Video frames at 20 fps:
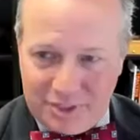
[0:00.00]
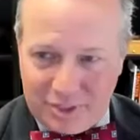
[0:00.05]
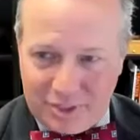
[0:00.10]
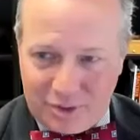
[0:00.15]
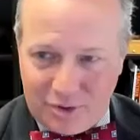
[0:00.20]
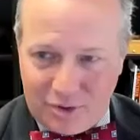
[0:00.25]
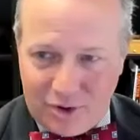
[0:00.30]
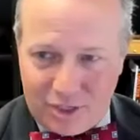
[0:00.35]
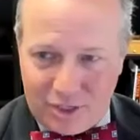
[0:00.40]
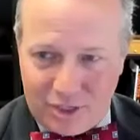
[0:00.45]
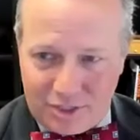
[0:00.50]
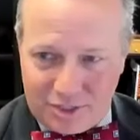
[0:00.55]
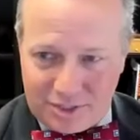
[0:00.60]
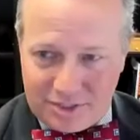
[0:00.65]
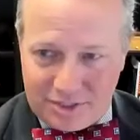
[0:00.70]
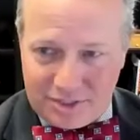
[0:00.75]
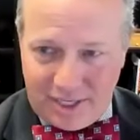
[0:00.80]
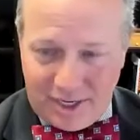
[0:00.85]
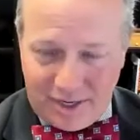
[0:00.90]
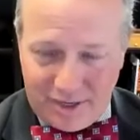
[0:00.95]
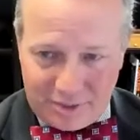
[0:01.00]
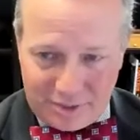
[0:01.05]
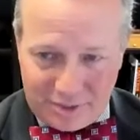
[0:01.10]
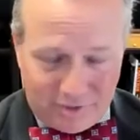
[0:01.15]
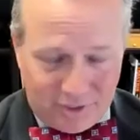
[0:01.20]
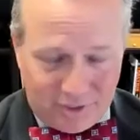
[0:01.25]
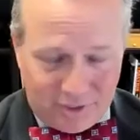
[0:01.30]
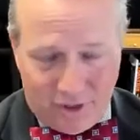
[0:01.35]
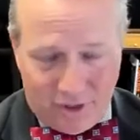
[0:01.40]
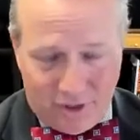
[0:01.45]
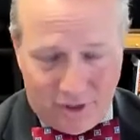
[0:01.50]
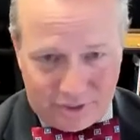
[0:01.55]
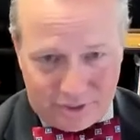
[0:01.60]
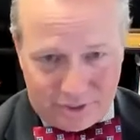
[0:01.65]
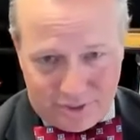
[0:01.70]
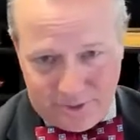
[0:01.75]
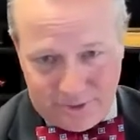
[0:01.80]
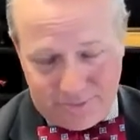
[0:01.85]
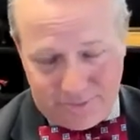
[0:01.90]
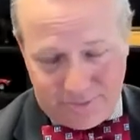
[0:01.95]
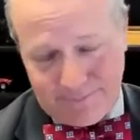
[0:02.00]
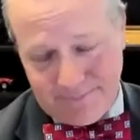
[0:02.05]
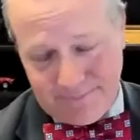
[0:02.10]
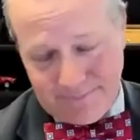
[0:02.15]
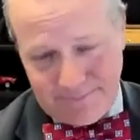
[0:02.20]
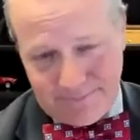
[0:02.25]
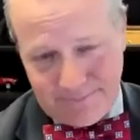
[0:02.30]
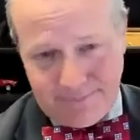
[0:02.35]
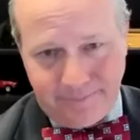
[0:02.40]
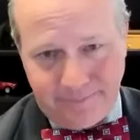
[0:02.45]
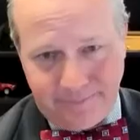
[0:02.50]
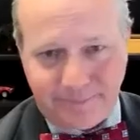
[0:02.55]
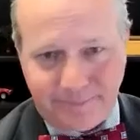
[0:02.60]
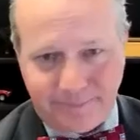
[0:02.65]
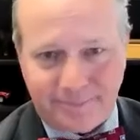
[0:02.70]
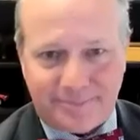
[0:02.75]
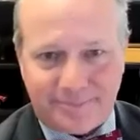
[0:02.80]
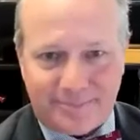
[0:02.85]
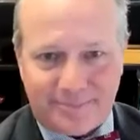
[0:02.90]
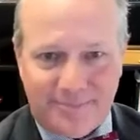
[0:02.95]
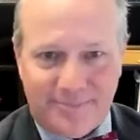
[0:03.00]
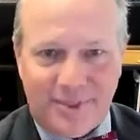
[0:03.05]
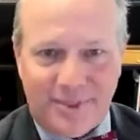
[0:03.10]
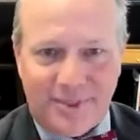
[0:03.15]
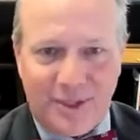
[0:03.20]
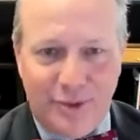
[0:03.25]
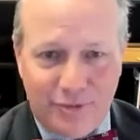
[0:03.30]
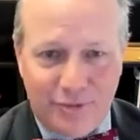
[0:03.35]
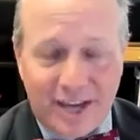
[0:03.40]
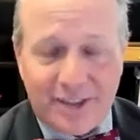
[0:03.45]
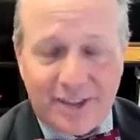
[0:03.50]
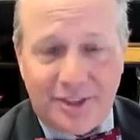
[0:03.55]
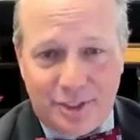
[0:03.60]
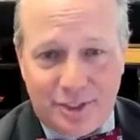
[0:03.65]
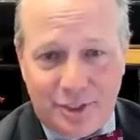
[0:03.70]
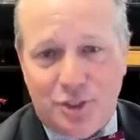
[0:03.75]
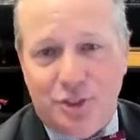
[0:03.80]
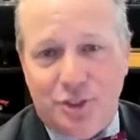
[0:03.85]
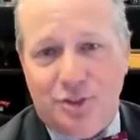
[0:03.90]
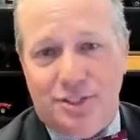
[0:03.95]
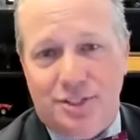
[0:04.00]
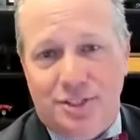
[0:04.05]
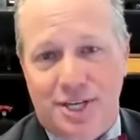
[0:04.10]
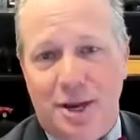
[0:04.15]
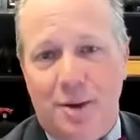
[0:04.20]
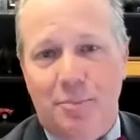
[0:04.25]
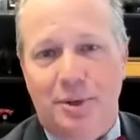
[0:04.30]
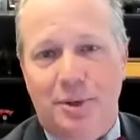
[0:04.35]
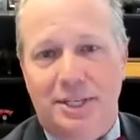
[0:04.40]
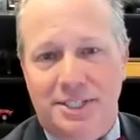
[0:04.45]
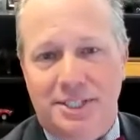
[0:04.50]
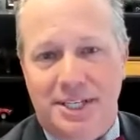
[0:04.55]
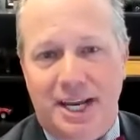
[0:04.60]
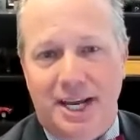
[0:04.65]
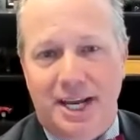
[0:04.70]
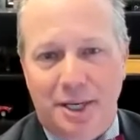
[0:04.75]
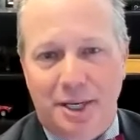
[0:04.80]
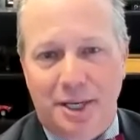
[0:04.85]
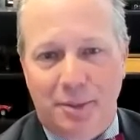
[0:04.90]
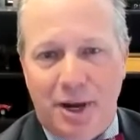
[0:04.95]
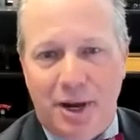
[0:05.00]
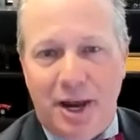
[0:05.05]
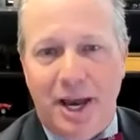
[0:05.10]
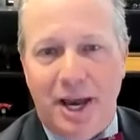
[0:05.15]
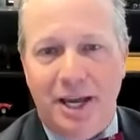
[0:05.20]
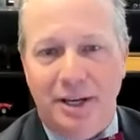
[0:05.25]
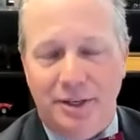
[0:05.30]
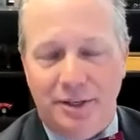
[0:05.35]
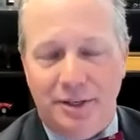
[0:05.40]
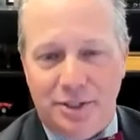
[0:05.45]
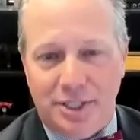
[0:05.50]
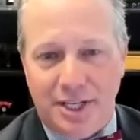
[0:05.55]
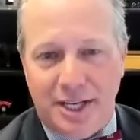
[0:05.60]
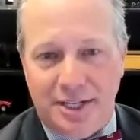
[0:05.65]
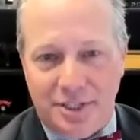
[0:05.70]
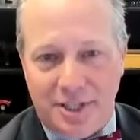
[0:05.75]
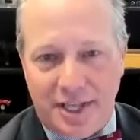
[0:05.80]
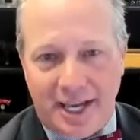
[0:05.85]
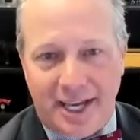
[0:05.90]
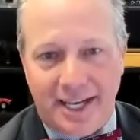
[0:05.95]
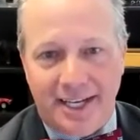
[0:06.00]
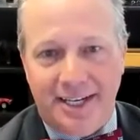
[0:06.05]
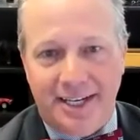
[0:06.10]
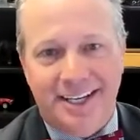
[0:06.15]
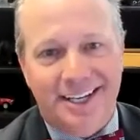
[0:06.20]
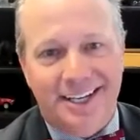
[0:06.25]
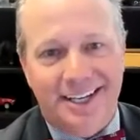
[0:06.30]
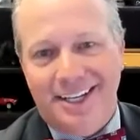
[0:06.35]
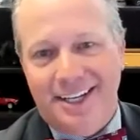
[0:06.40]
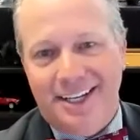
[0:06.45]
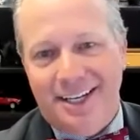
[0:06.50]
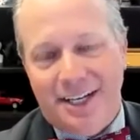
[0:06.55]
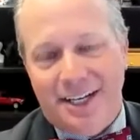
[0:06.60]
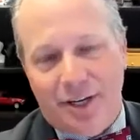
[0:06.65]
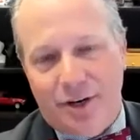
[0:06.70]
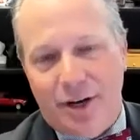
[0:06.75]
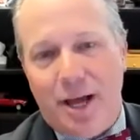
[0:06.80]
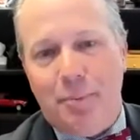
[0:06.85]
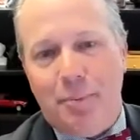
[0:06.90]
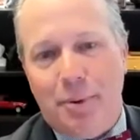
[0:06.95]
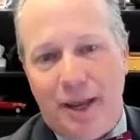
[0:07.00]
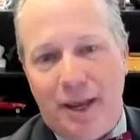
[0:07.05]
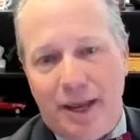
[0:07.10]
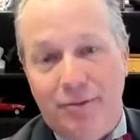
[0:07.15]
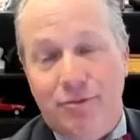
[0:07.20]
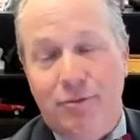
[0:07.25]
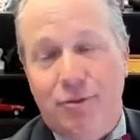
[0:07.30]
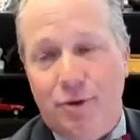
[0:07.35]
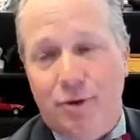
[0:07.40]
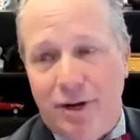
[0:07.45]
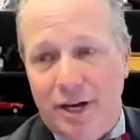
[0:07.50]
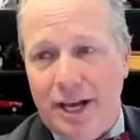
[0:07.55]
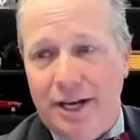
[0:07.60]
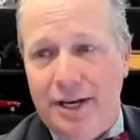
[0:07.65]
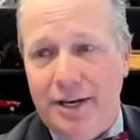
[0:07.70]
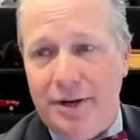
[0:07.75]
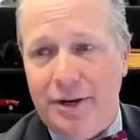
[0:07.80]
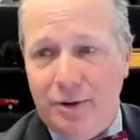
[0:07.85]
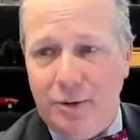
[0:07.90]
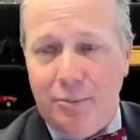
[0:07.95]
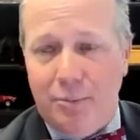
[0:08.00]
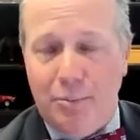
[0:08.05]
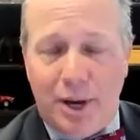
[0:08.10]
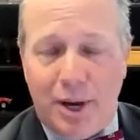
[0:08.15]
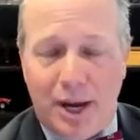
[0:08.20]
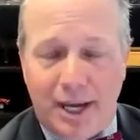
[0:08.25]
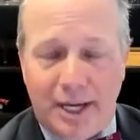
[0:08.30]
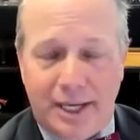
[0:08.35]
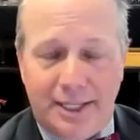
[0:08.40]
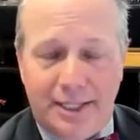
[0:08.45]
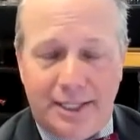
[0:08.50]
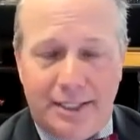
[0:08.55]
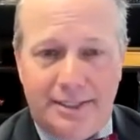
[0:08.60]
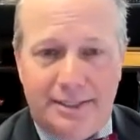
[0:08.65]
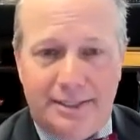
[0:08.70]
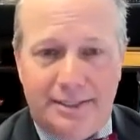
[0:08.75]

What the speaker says: in the crosshairs of a lawsuit, you've got the insurance company standing behind you such that you're not paying for it out of your own pocket.